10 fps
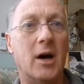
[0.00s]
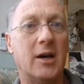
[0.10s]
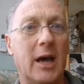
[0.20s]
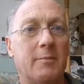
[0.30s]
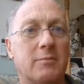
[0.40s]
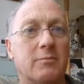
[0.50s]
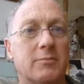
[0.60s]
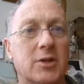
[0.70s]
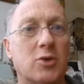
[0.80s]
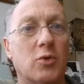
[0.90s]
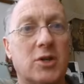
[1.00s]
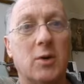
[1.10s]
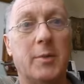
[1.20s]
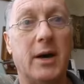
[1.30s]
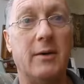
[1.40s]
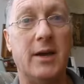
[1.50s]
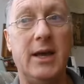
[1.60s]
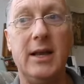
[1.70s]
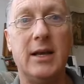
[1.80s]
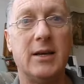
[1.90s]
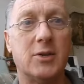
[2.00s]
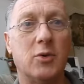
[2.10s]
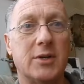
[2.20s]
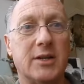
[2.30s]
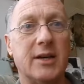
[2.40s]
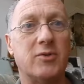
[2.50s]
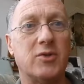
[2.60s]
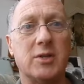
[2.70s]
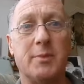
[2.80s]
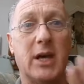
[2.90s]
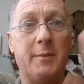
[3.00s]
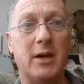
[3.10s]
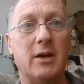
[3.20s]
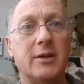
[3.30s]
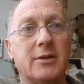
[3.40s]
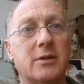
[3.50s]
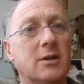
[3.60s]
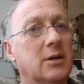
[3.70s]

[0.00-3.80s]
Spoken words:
I came to talk to you about healing and talking to angels and becoming enlightened.